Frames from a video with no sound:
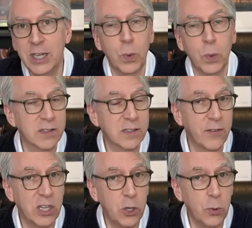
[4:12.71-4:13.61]
We also have
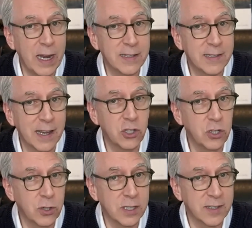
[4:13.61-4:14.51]
a Q&A section
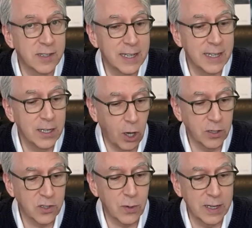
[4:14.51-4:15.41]
you can see on
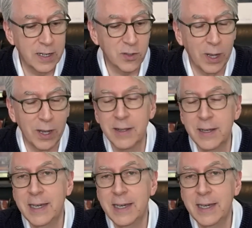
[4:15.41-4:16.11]
your screen as well.